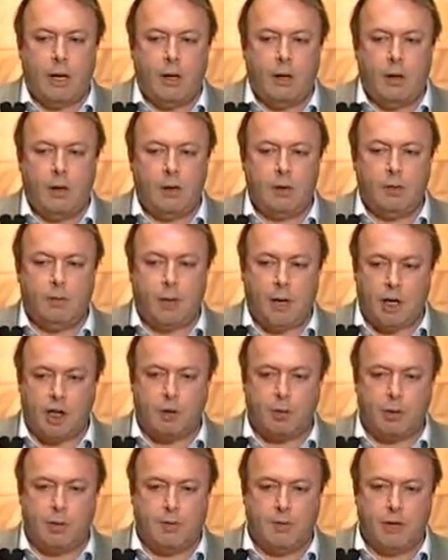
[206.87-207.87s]
by
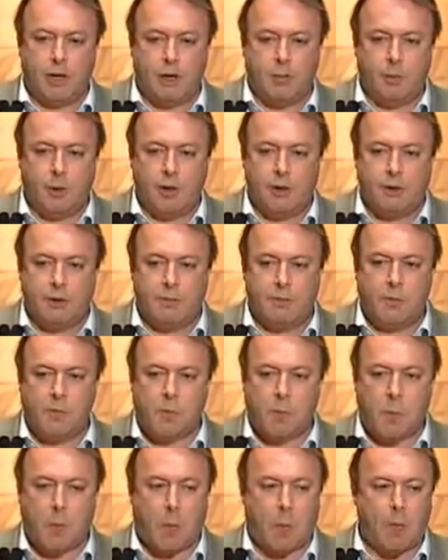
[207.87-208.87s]
the punishment of another
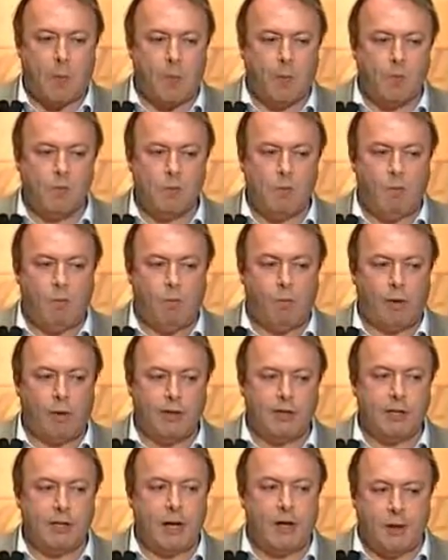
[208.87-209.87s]
person?
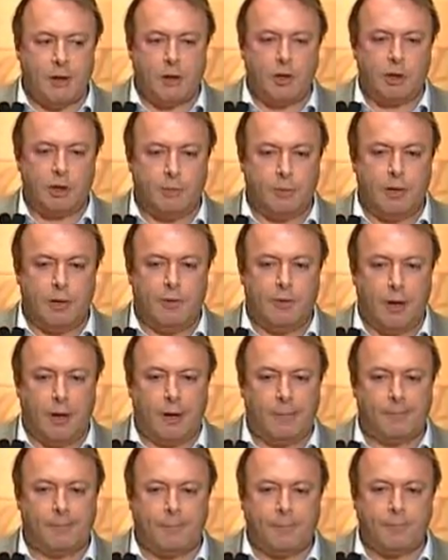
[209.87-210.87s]
Is it ethical to
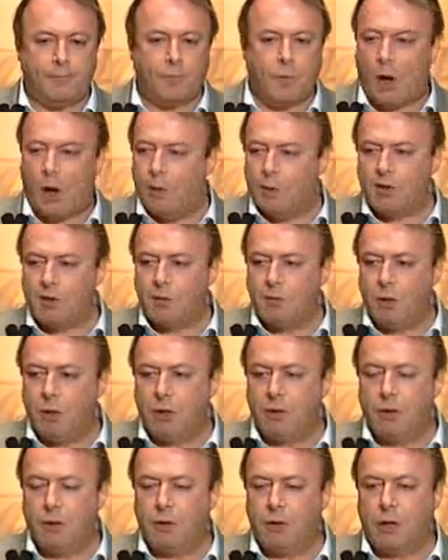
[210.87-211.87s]
believe that? I
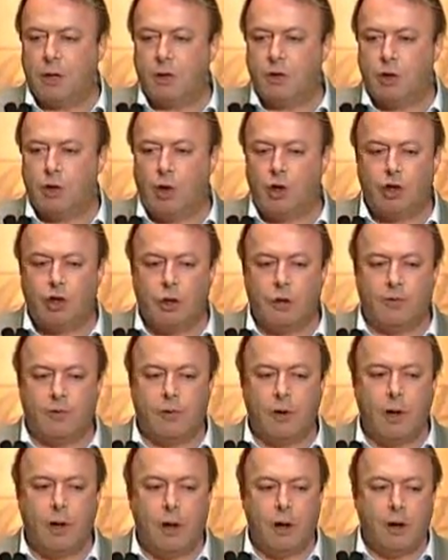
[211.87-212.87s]
would submit that the
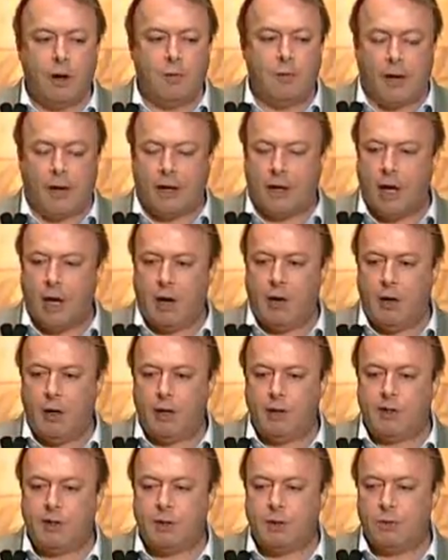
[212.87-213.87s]
doctrine of
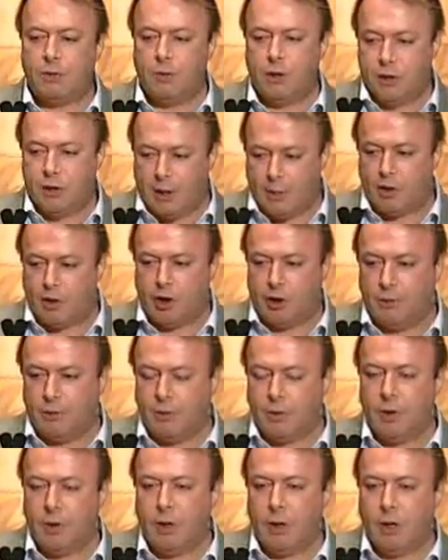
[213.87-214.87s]
vicarious
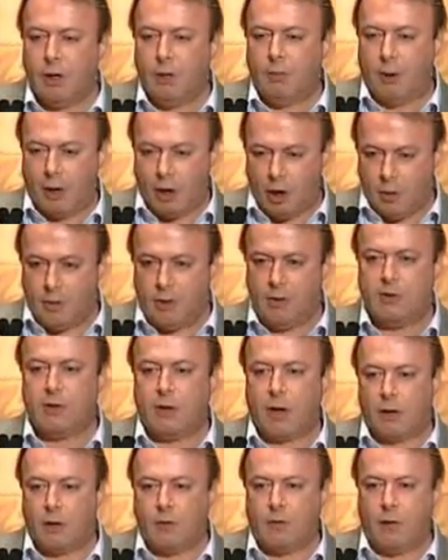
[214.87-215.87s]
redemption by
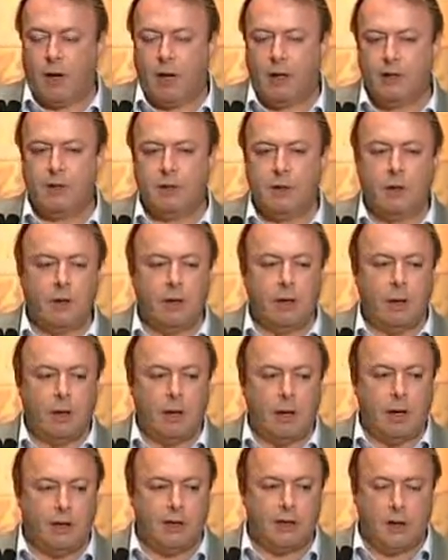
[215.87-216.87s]
human sacrifice
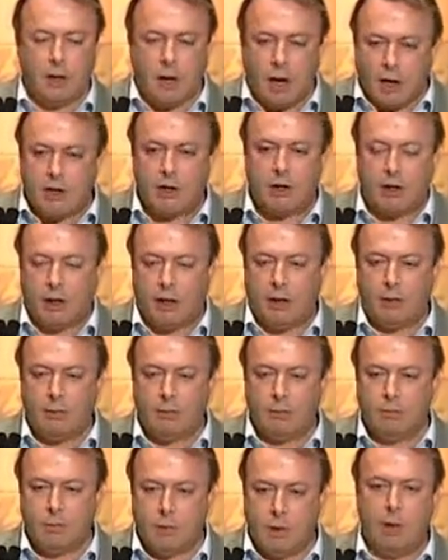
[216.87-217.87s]
is
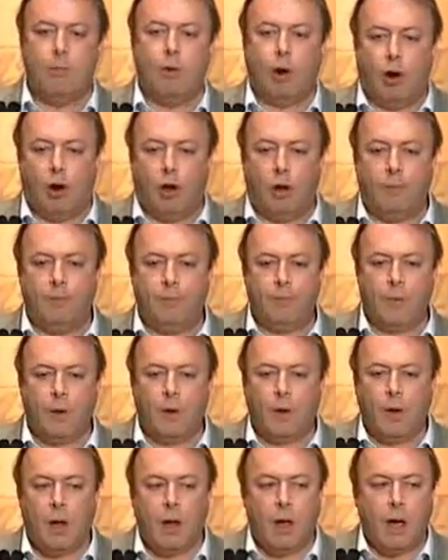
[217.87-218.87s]
utterly
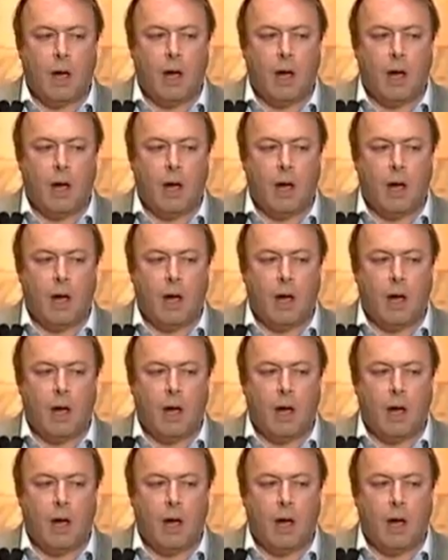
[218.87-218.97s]
immoral.